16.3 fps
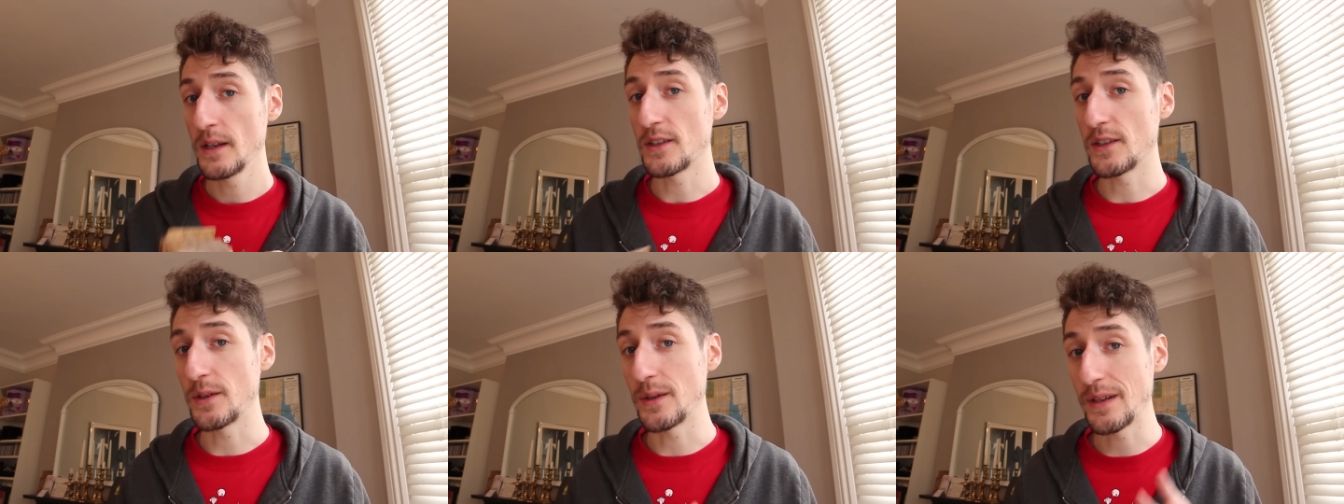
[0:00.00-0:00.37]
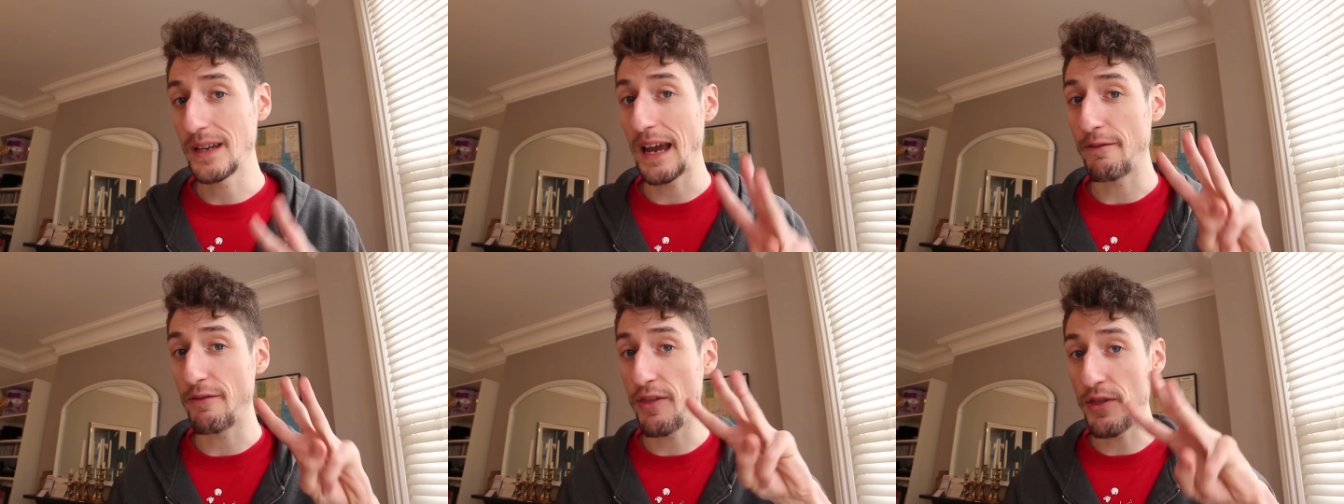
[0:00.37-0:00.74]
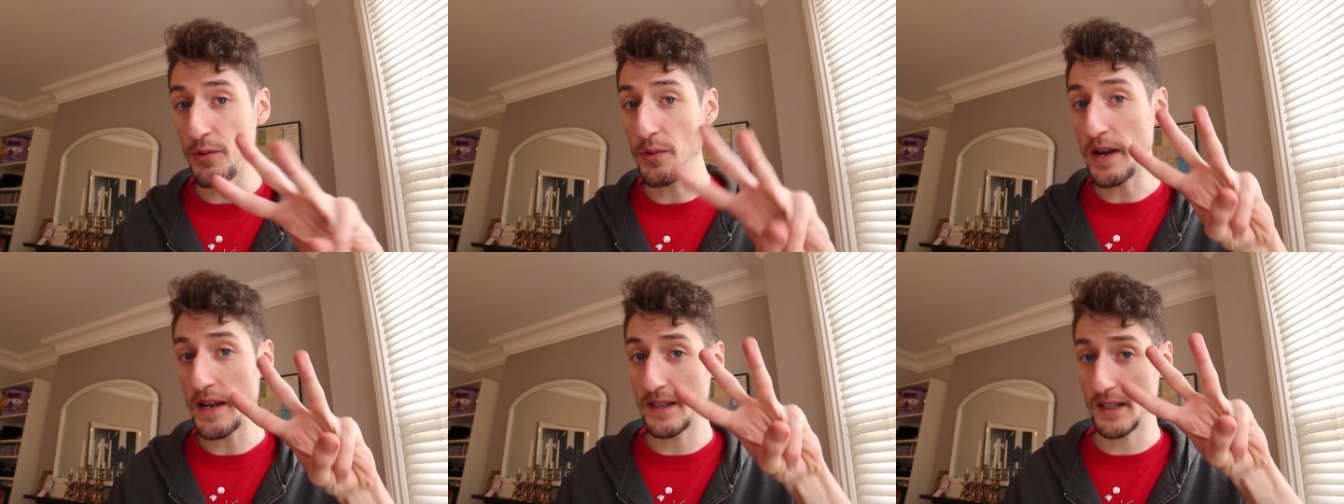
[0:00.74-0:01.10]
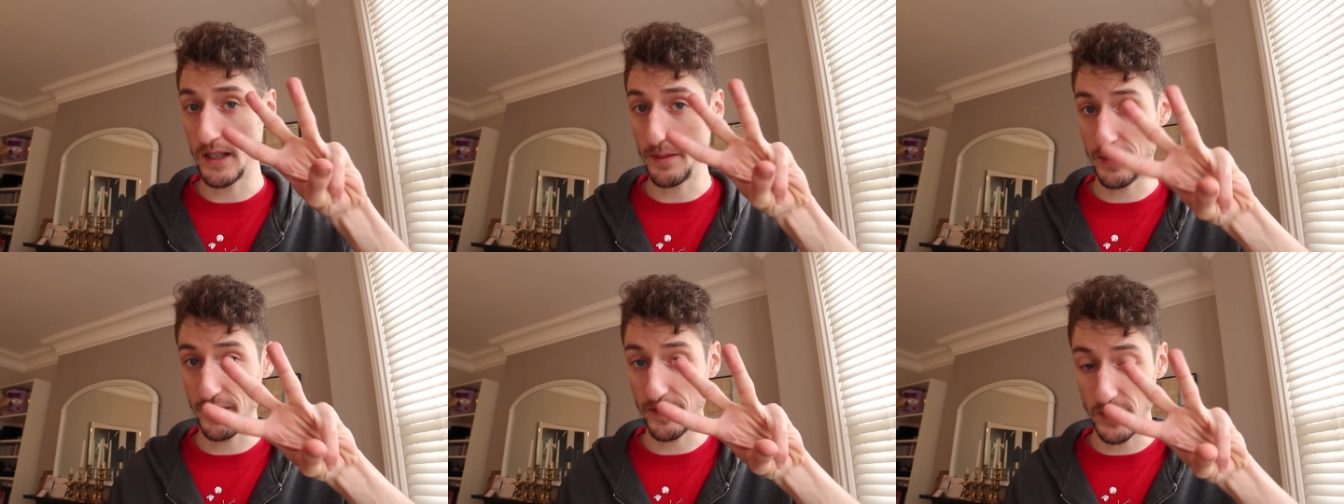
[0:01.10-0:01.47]
so you only have three
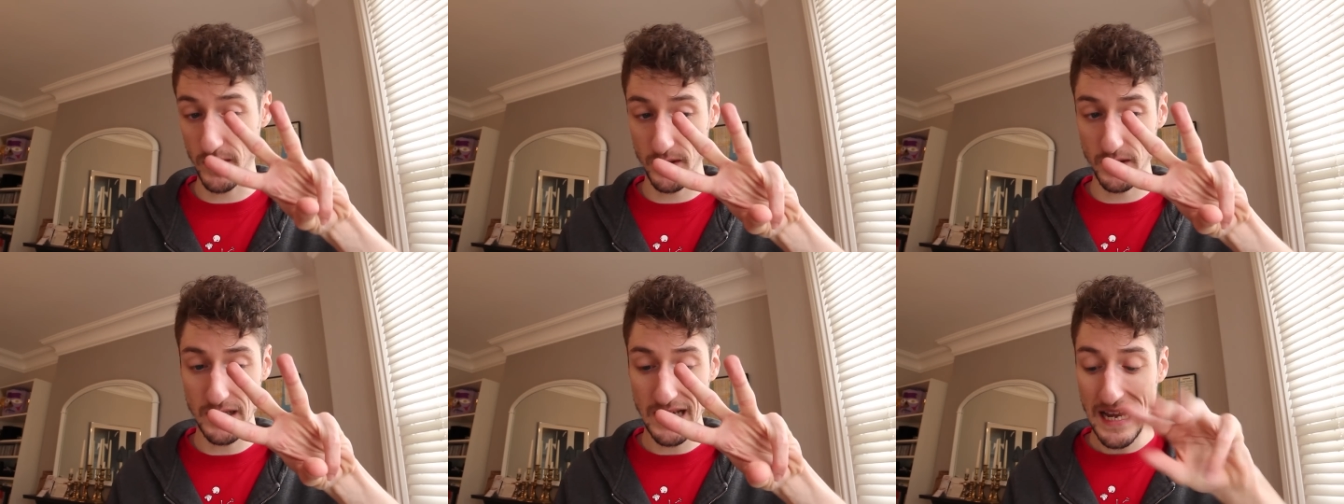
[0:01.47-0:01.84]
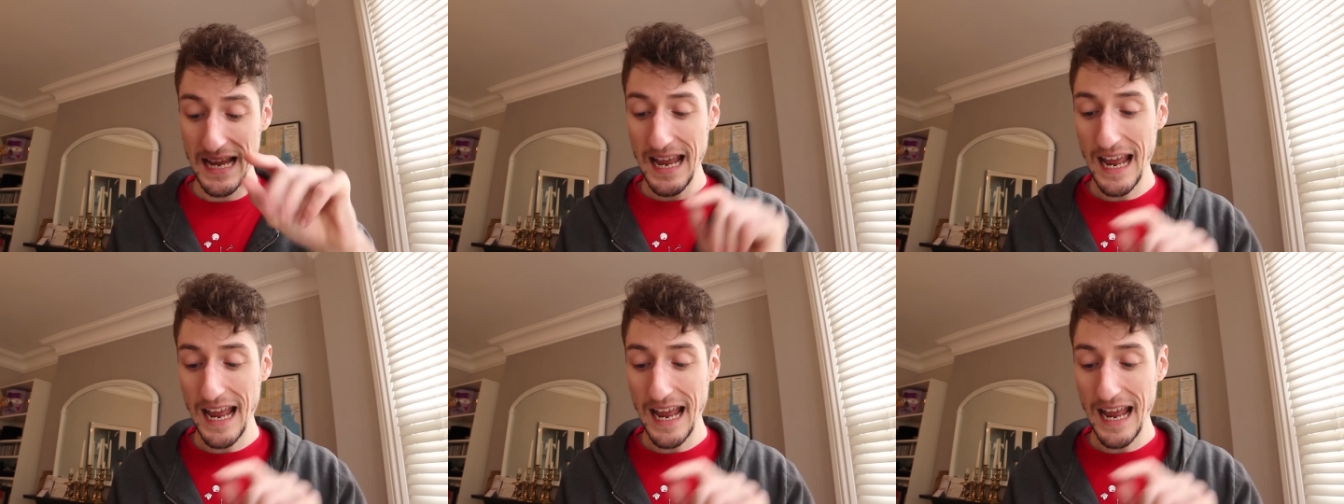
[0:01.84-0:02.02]
types of goods.